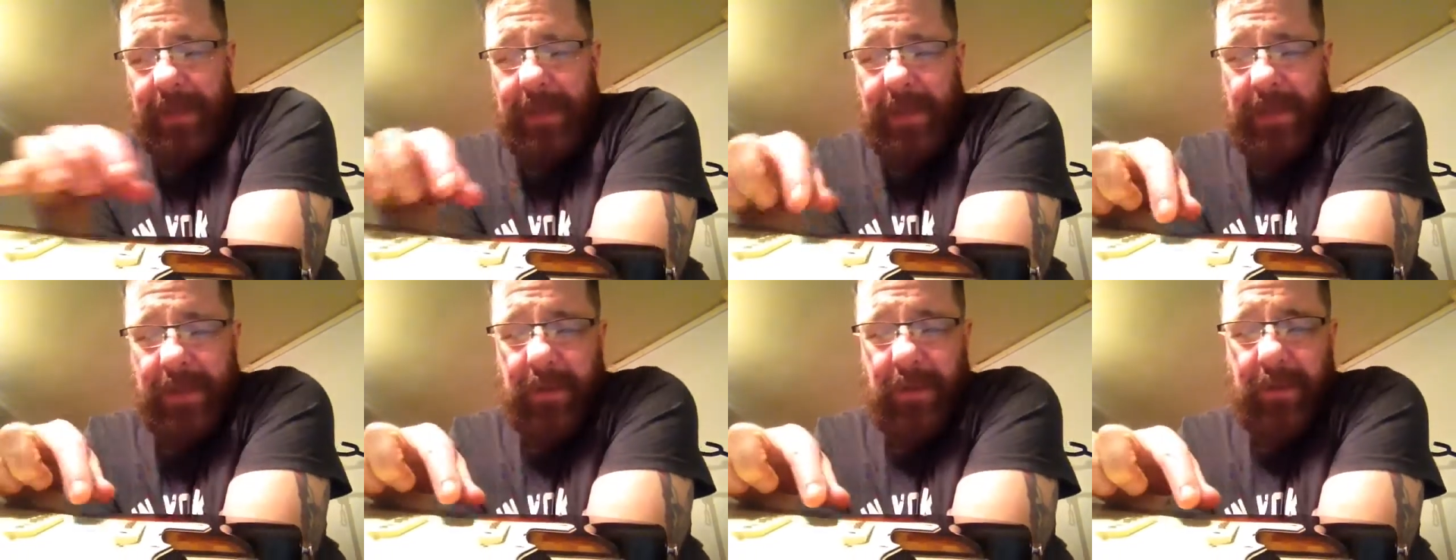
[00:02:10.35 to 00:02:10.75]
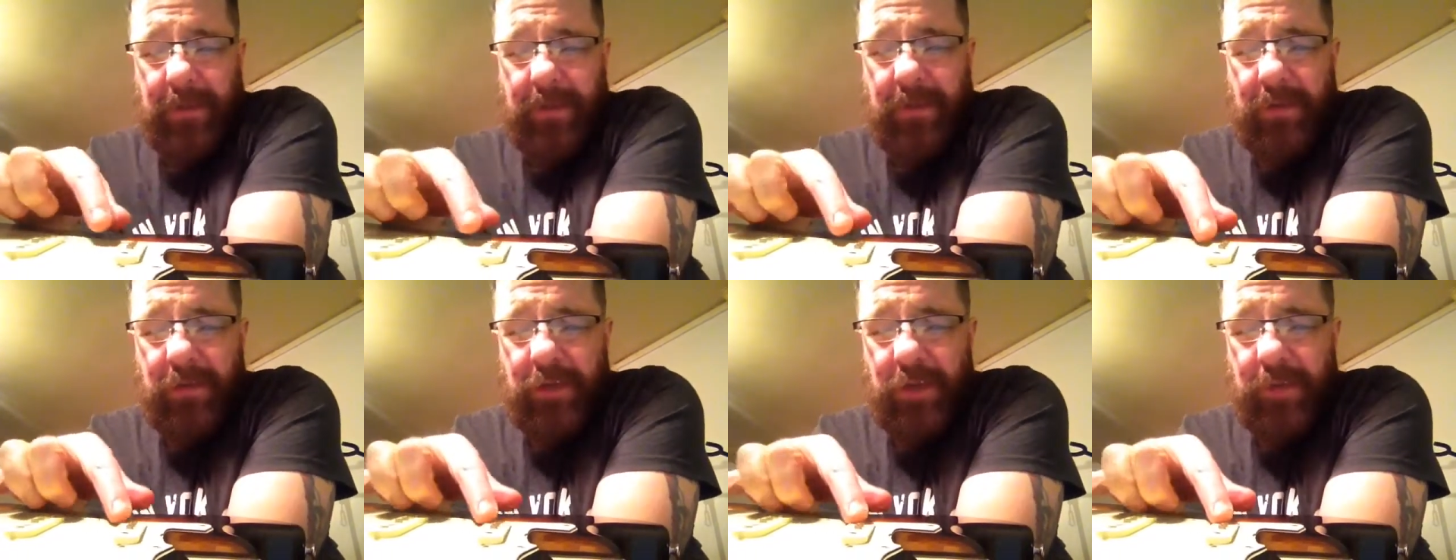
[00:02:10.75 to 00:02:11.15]
it's got the
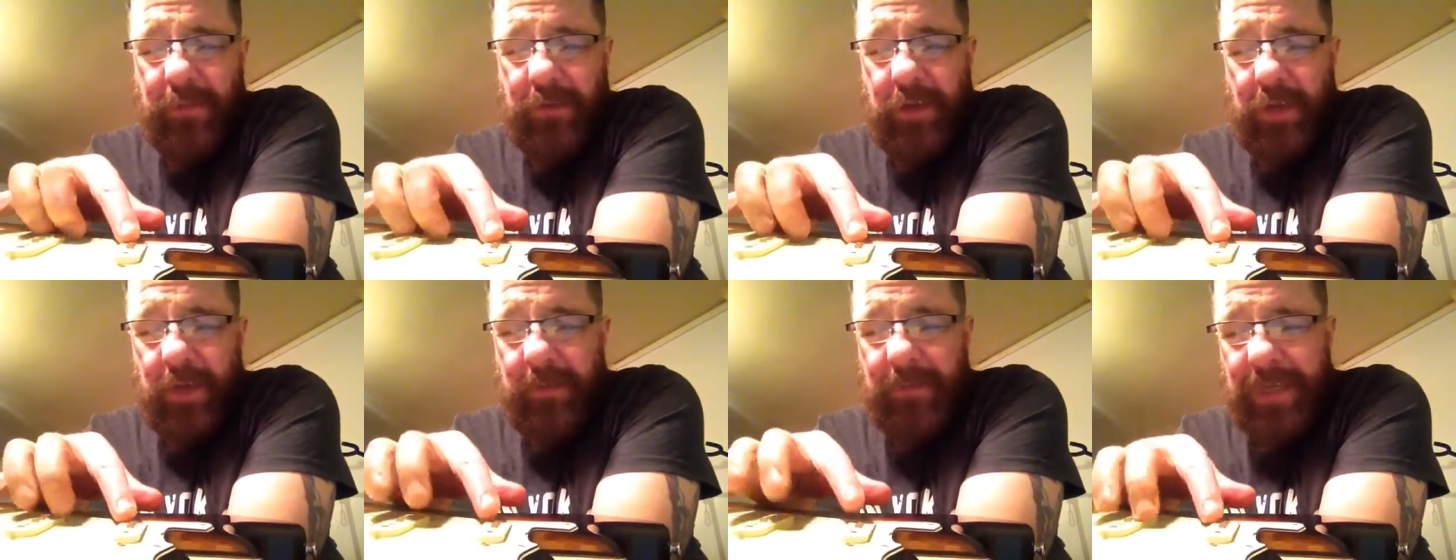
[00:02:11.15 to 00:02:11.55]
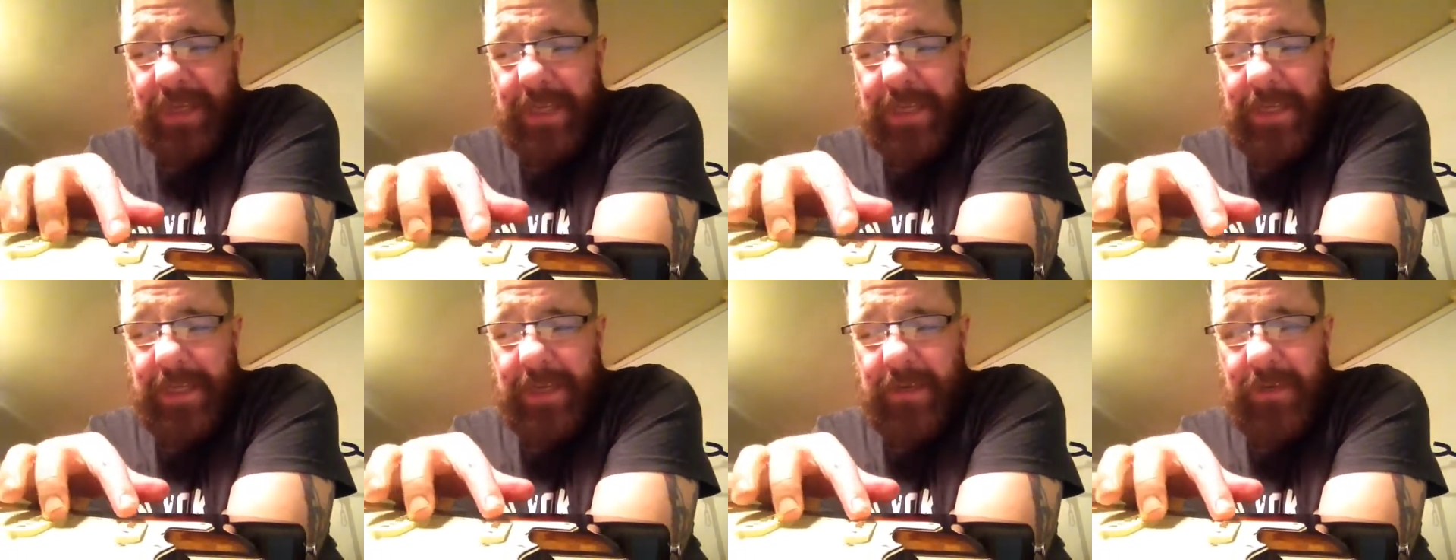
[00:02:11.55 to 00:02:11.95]
custom shop
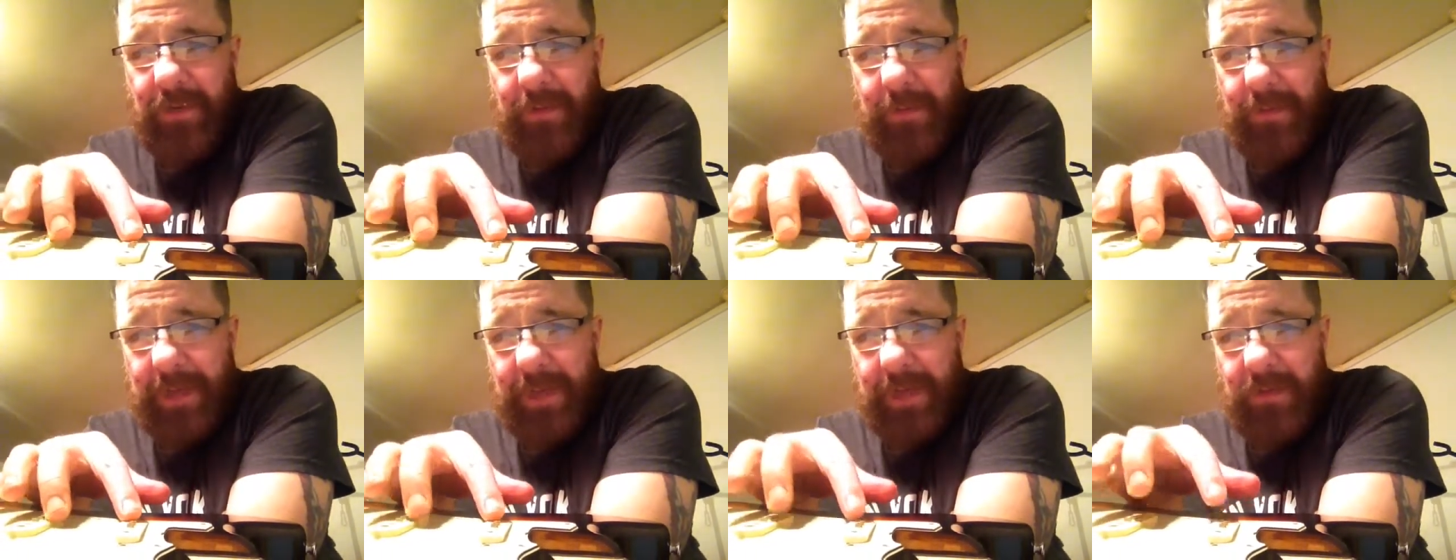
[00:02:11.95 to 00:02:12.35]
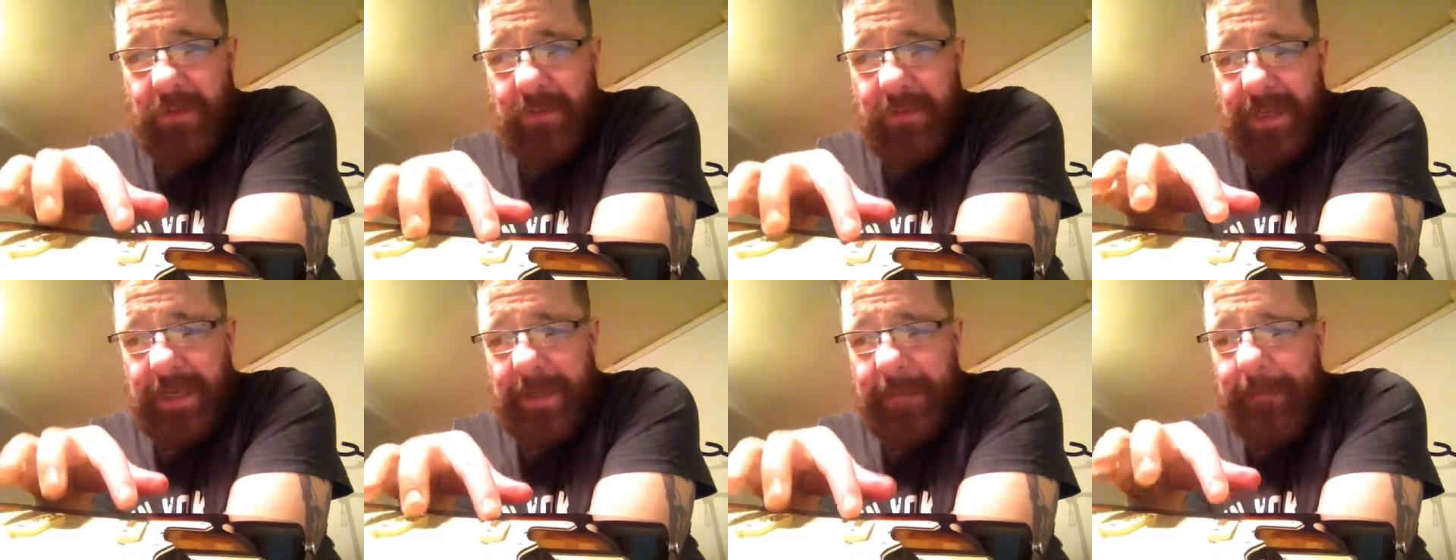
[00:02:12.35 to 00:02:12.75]
69
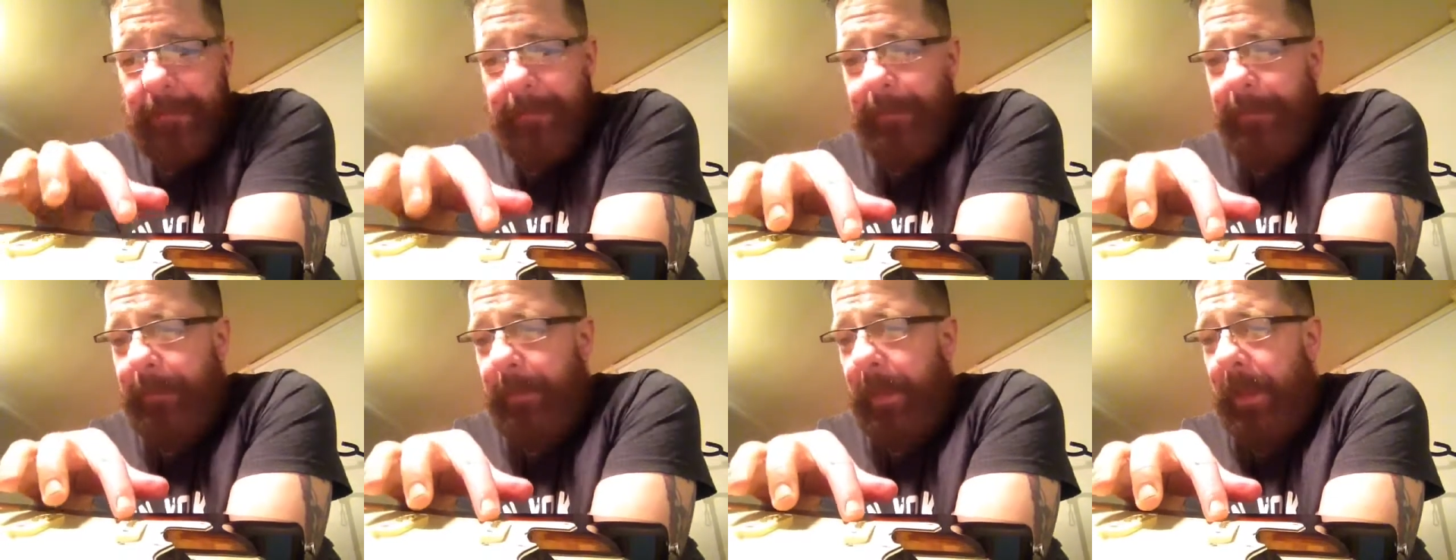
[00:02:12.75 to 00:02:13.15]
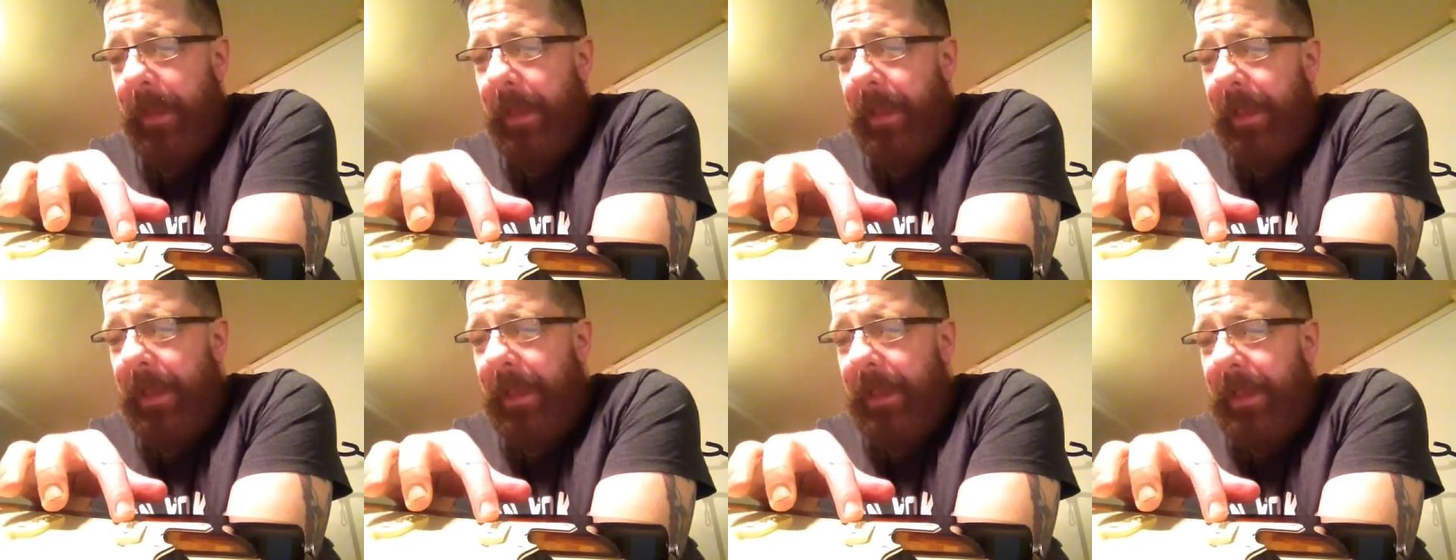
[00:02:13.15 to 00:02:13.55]
pickups in.
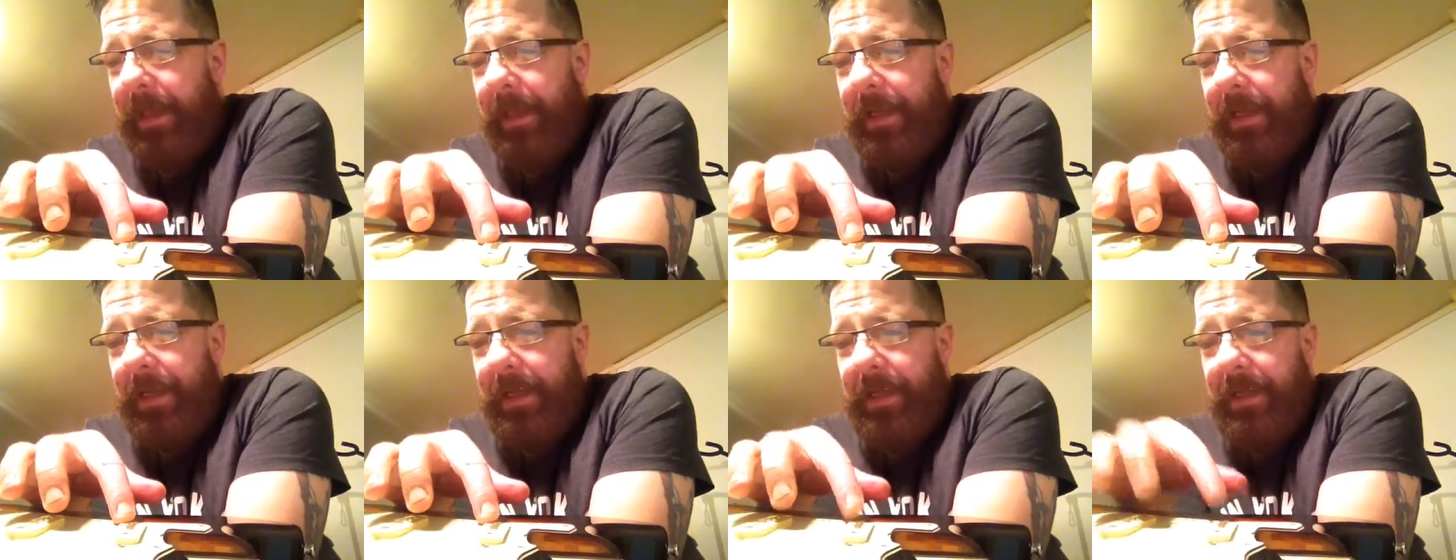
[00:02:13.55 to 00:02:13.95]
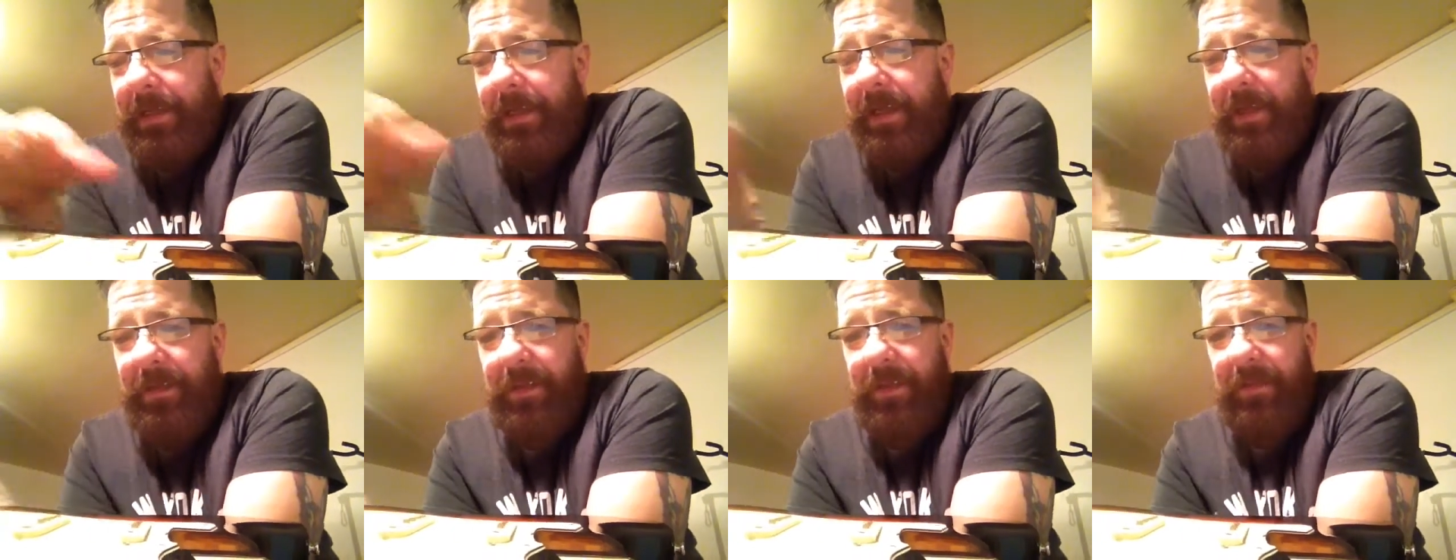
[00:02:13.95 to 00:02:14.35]

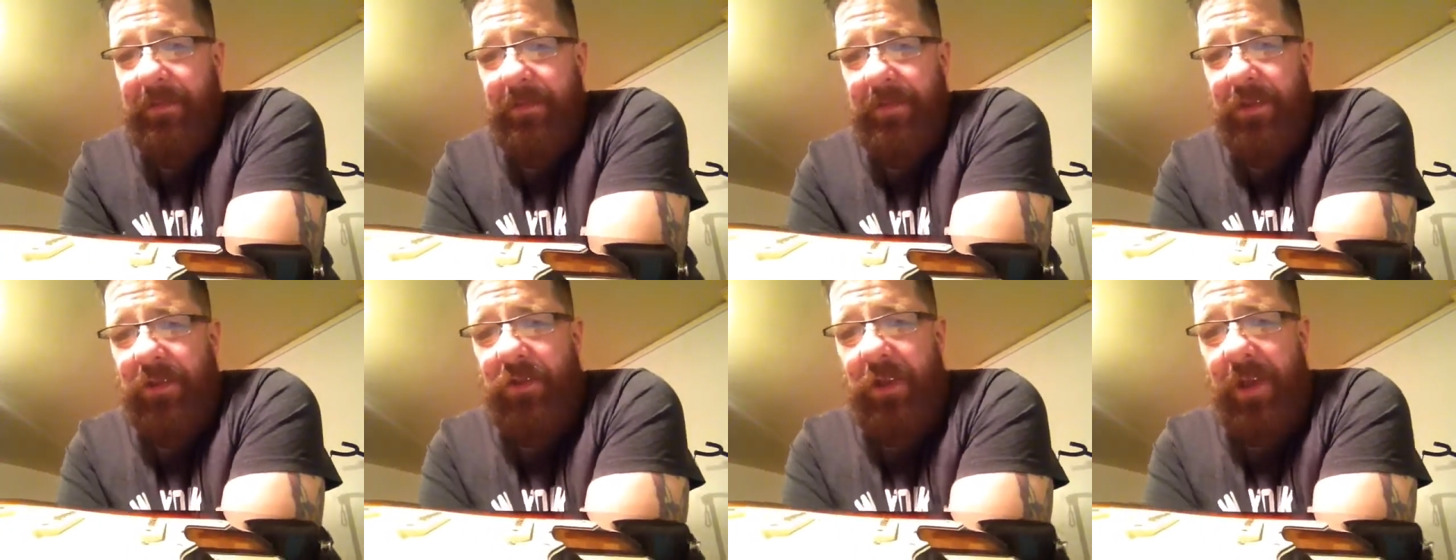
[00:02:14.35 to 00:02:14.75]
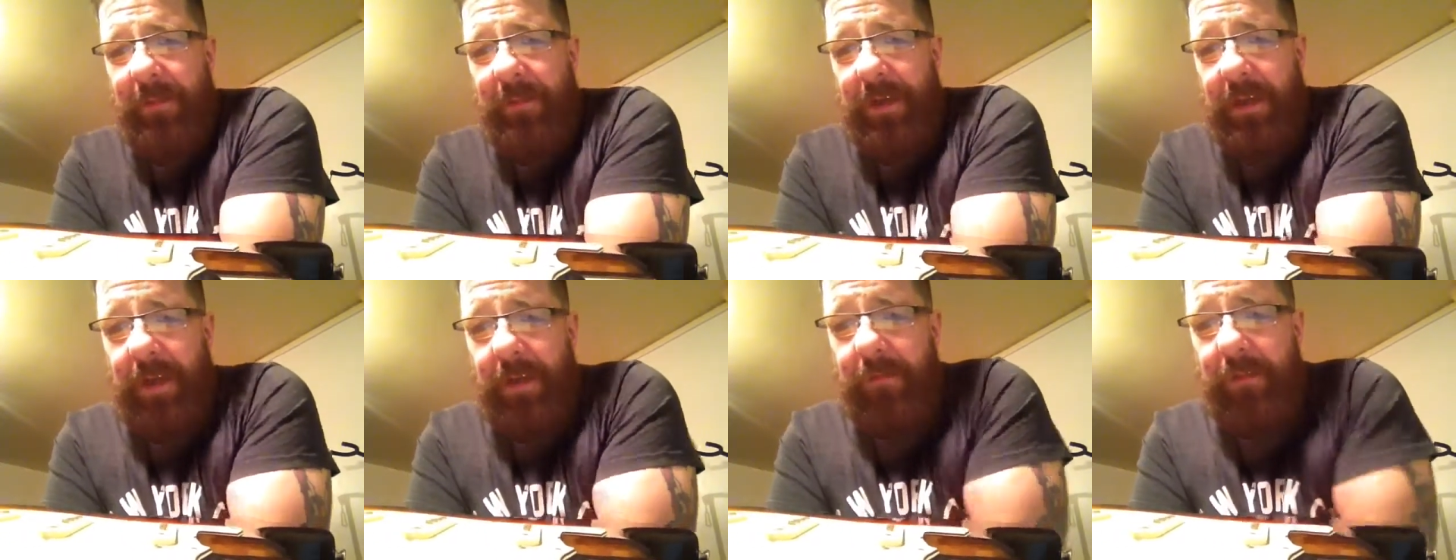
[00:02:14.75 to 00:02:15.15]
Now the
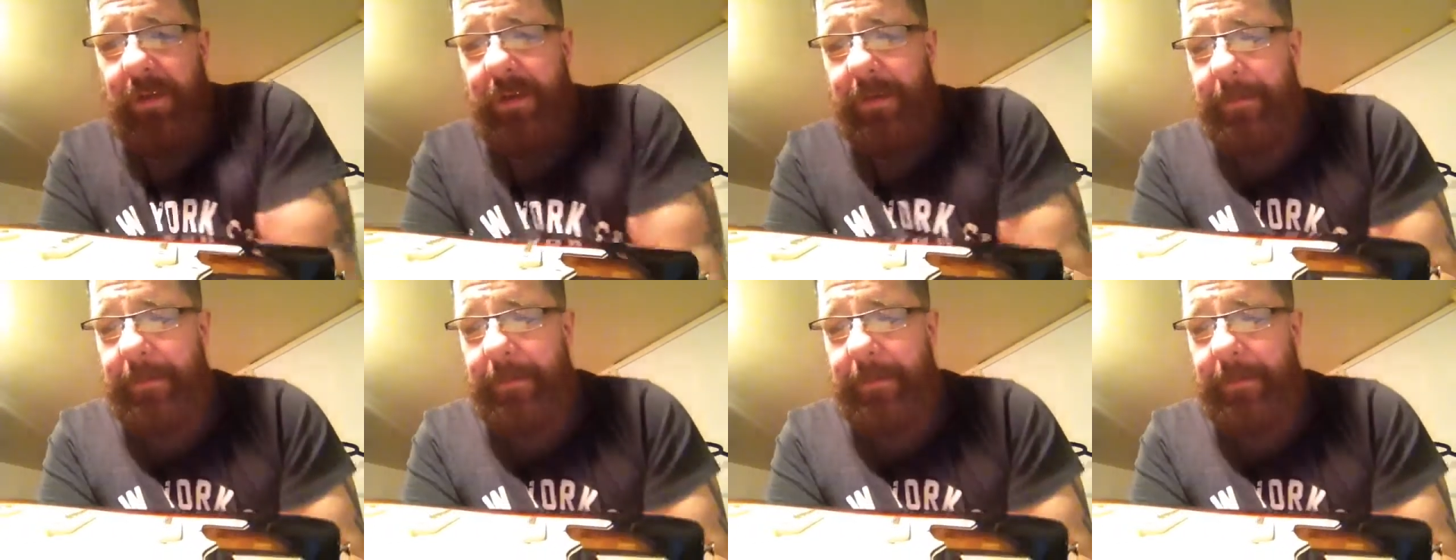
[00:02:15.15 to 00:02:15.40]
tremolo,